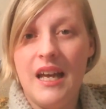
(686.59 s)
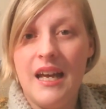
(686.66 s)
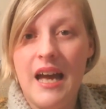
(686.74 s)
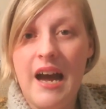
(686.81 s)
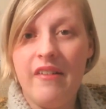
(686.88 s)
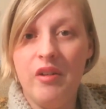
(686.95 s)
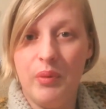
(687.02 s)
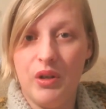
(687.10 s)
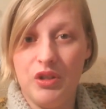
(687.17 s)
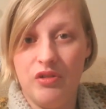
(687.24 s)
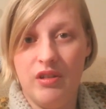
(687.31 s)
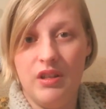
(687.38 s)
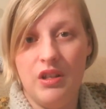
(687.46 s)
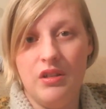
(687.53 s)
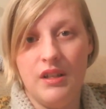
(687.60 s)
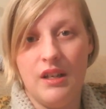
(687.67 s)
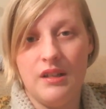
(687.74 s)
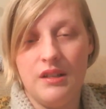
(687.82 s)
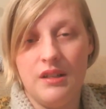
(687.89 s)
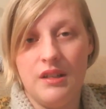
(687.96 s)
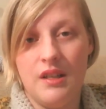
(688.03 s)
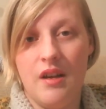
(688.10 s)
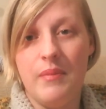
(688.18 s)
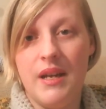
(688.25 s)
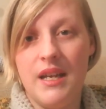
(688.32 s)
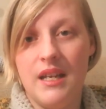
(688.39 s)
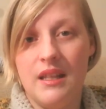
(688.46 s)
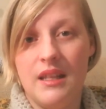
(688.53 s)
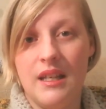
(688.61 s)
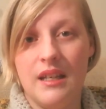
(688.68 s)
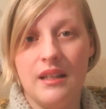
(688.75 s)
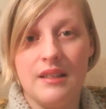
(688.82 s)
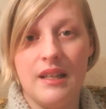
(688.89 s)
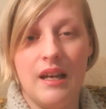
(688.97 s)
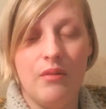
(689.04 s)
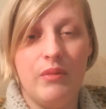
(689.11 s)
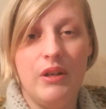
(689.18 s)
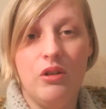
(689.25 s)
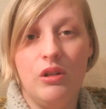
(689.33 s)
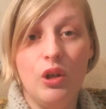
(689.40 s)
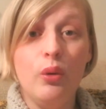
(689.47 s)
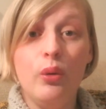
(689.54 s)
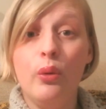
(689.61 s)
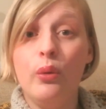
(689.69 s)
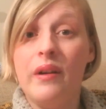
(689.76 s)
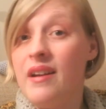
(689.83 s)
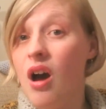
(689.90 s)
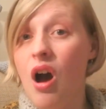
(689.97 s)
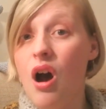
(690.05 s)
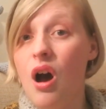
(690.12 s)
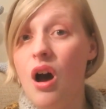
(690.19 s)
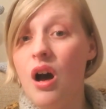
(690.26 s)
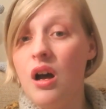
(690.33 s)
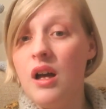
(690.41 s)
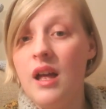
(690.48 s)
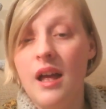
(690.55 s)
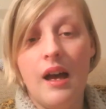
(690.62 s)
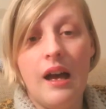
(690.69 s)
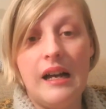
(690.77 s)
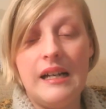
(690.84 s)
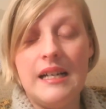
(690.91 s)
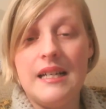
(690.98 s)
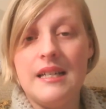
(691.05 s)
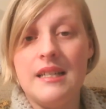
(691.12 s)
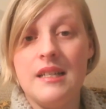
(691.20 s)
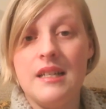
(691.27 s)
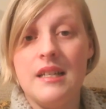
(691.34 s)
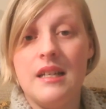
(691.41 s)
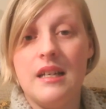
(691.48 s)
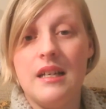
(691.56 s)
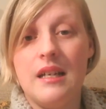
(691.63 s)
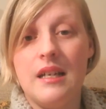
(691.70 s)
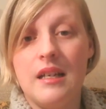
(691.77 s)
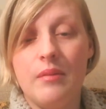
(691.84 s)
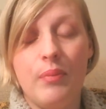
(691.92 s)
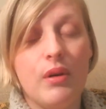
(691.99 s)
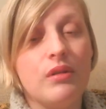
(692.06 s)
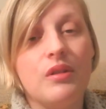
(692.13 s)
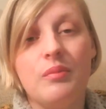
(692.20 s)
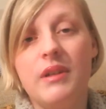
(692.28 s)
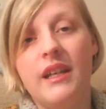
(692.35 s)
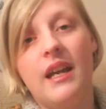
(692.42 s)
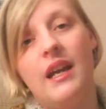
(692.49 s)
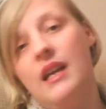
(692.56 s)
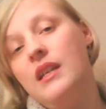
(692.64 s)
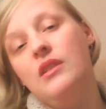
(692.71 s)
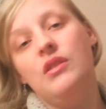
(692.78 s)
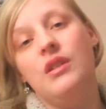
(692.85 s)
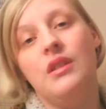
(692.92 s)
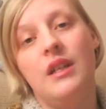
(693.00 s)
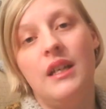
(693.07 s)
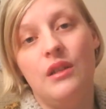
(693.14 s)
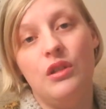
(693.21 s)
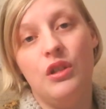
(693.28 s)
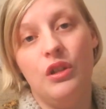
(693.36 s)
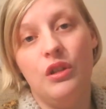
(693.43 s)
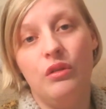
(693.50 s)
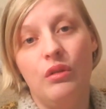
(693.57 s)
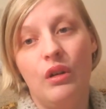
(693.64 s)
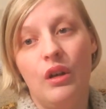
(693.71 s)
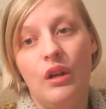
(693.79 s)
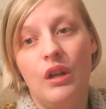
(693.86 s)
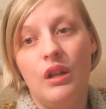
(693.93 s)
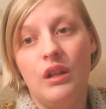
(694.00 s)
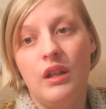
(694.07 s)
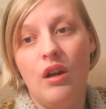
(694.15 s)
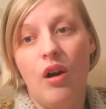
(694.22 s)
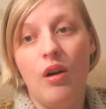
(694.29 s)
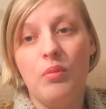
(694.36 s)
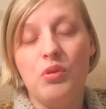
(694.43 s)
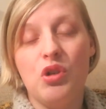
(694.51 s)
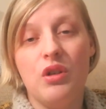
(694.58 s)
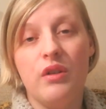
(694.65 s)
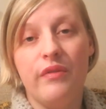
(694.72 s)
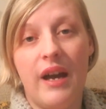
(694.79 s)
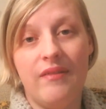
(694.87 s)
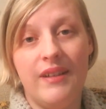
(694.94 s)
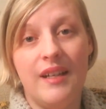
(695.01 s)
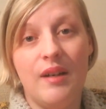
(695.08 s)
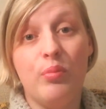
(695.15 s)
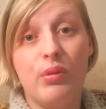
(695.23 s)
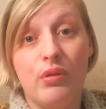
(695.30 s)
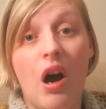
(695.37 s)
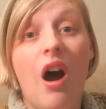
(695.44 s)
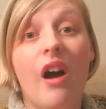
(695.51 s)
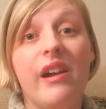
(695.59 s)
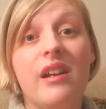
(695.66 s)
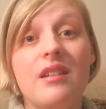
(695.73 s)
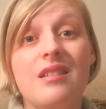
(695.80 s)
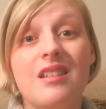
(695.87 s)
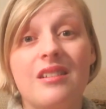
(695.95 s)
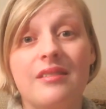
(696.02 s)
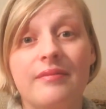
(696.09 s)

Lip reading: Harry Potter enthusiasts that are making things, and we all ooh and ah and possibly get entered into the option of having a prize.